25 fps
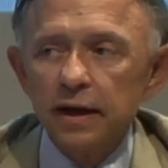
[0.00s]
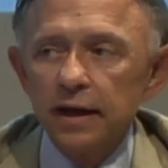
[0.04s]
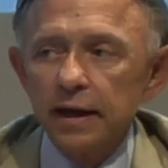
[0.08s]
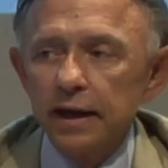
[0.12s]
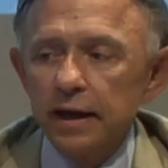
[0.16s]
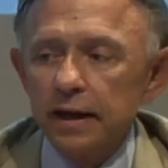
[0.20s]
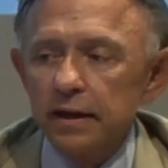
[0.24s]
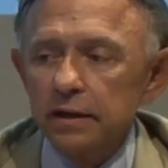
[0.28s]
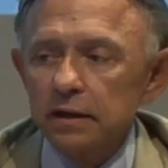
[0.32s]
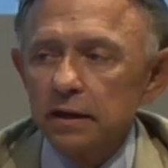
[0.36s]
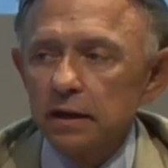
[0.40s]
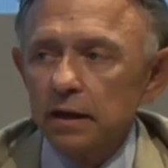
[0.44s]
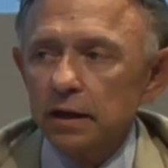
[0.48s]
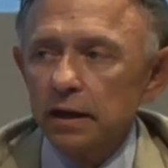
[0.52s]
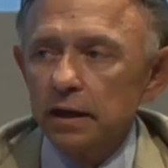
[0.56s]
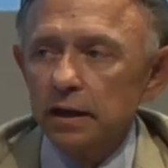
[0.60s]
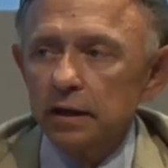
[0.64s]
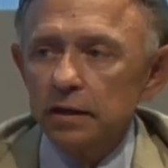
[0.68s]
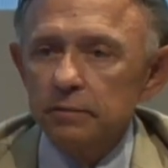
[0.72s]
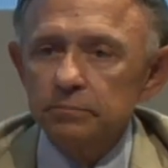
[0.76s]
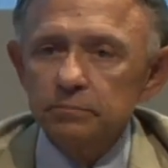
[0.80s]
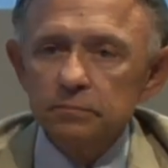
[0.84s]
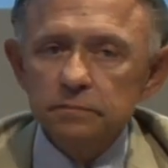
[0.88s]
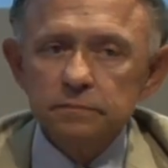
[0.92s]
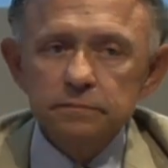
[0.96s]
And
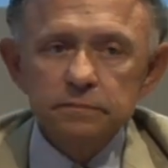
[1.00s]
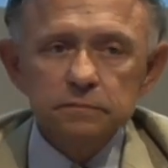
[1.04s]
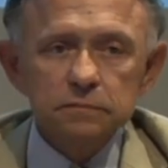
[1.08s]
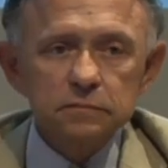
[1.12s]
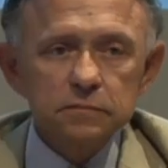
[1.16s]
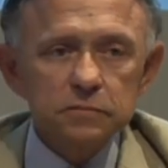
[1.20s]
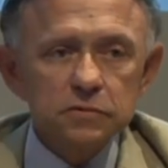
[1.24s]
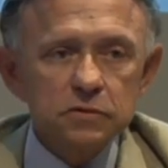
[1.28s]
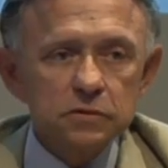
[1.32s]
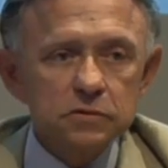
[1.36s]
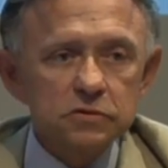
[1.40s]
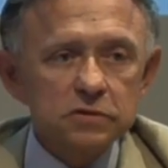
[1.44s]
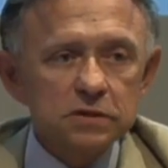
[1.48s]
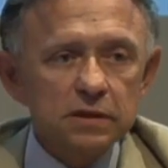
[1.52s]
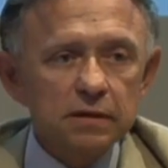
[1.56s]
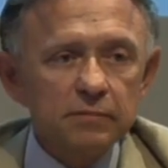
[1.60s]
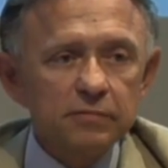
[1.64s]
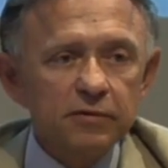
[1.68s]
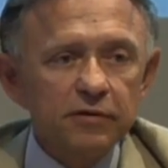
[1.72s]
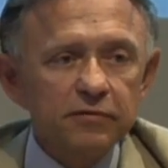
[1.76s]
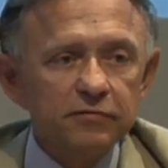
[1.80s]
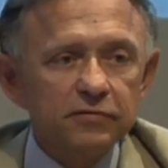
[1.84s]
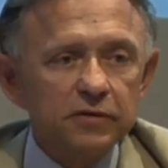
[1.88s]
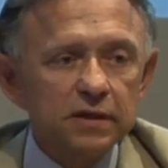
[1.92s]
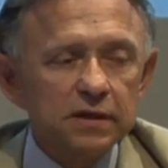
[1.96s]
um,
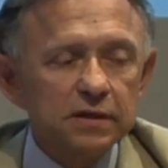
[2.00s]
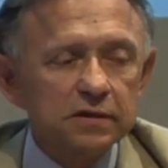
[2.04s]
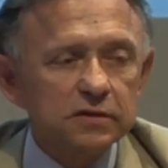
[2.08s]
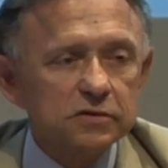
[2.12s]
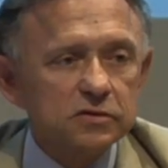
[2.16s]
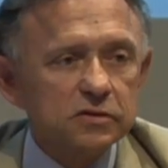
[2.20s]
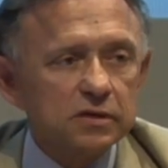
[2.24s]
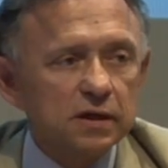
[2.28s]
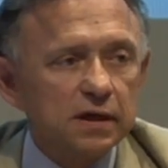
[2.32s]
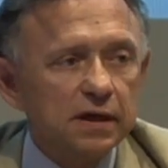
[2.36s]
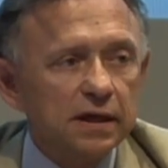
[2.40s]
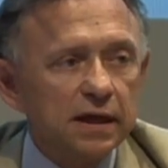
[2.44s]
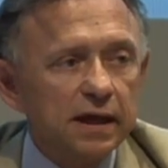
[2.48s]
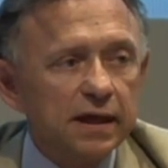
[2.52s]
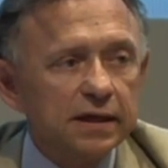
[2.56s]
some of these uh,